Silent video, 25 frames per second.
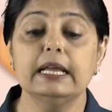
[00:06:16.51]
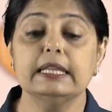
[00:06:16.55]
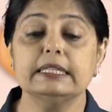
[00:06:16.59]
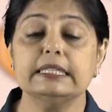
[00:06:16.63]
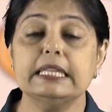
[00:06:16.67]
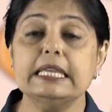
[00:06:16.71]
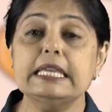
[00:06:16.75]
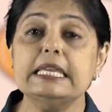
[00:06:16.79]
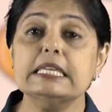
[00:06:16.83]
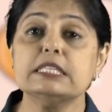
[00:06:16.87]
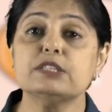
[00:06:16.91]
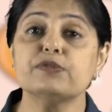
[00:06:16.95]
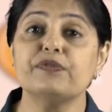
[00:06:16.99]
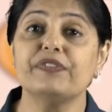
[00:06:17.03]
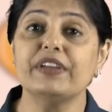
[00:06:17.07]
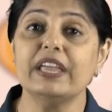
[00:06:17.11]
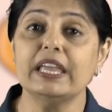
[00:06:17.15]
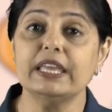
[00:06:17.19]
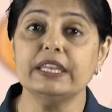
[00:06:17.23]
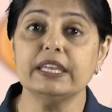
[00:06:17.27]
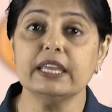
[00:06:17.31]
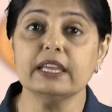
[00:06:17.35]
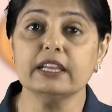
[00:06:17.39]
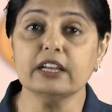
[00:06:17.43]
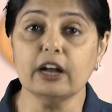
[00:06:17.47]
These
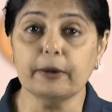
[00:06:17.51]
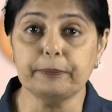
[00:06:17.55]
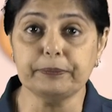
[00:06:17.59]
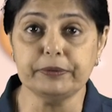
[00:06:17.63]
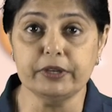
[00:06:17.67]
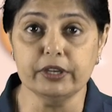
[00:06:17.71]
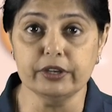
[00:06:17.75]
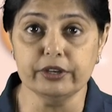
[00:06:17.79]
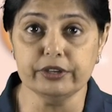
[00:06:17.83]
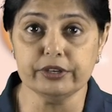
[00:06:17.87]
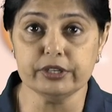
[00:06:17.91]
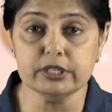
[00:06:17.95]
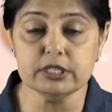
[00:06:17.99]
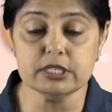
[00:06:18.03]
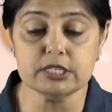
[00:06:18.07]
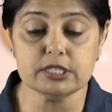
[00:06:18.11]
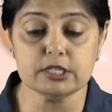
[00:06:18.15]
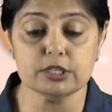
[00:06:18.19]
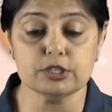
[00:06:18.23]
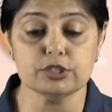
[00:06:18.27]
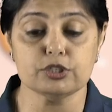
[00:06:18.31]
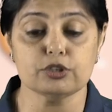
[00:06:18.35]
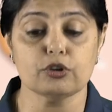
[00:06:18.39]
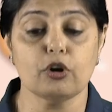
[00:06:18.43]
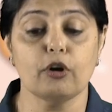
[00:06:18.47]
varying
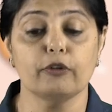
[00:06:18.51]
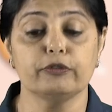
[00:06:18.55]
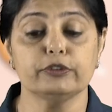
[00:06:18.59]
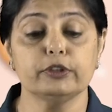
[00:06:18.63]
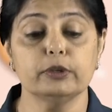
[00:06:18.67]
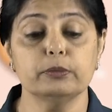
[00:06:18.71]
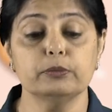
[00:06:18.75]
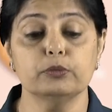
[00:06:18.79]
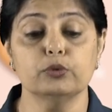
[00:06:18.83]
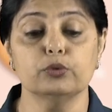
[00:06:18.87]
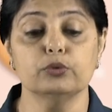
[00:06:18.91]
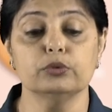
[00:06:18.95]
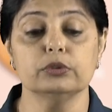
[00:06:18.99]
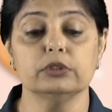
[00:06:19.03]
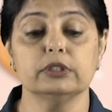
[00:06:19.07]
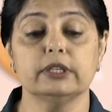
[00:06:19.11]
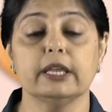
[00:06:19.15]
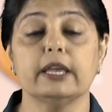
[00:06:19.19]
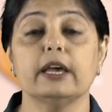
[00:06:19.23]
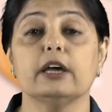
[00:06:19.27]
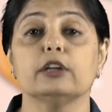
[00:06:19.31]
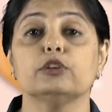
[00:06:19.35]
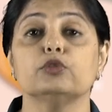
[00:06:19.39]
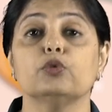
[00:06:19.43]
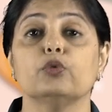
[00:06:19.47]
appearances of the moon,
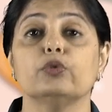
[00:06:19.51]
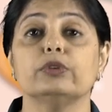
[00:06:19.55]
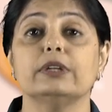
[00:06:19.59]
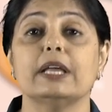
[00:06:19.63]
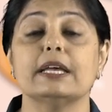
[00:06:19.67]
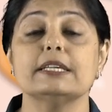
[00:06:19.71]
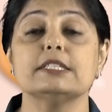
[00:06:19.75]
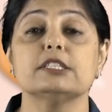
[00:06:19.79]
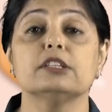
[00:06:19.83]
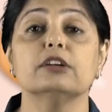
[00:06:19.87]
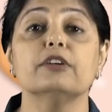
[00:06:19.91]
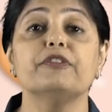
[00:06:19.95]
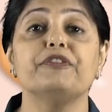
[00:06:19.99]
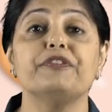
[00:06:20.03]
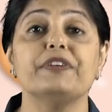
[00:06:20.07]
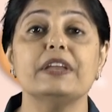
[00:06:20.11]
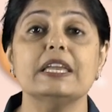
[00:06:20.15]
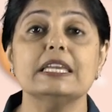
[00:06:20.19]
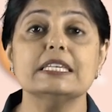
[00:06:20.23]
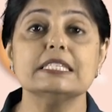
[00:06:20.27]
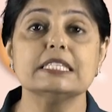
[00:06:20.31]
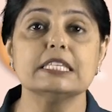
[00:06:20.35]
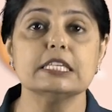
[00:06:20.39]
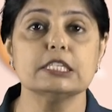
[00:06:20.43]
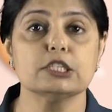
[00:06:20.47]
they are known as the
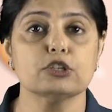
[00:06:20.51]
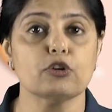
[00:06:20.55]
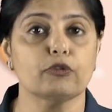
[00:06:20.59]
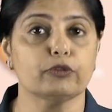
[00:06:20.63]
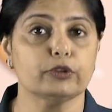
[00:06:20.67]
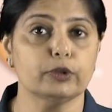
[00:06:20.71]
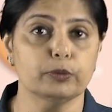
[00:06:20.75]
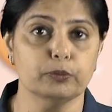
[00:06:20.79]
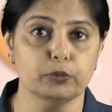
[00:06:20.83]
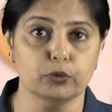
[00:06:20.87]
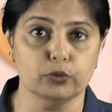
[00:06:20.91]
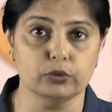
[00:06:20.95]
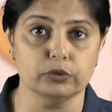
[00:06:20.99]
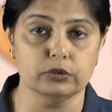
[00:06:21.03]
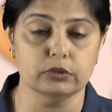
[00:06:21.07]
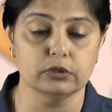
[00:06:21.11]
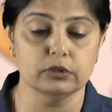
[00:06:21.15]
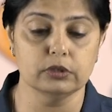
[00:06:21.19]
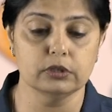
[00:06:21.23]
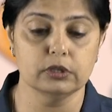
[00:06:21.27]
phases of the moon.